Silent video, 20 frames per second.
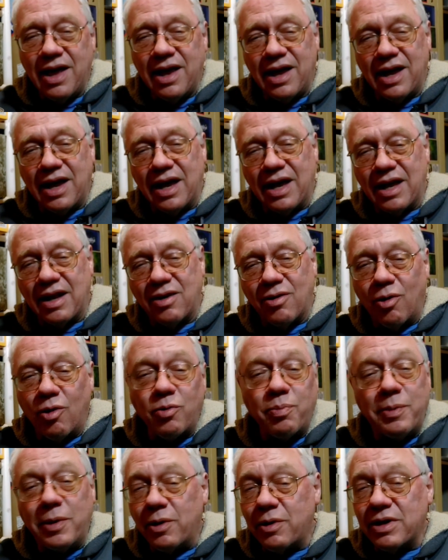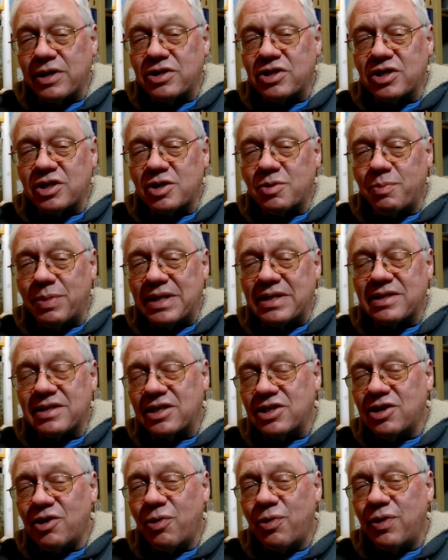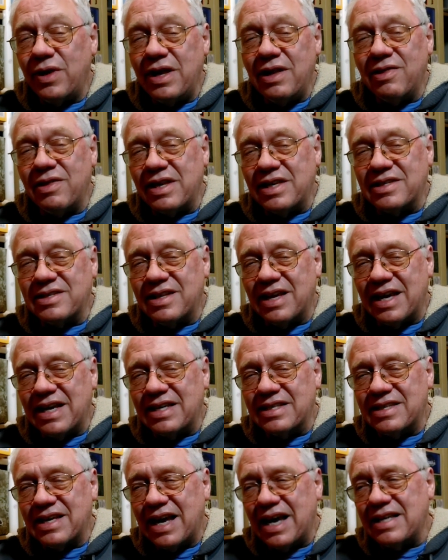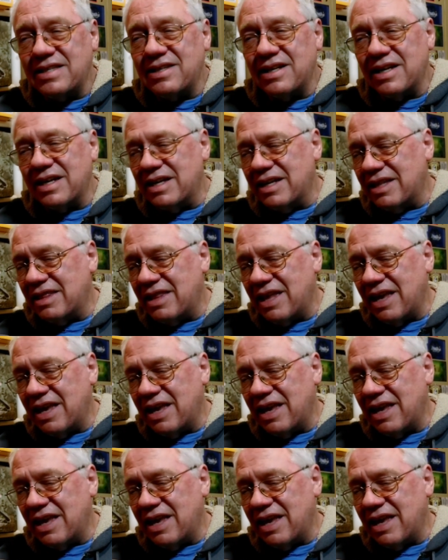And oat milk has just been such a thing these days, hasn't it?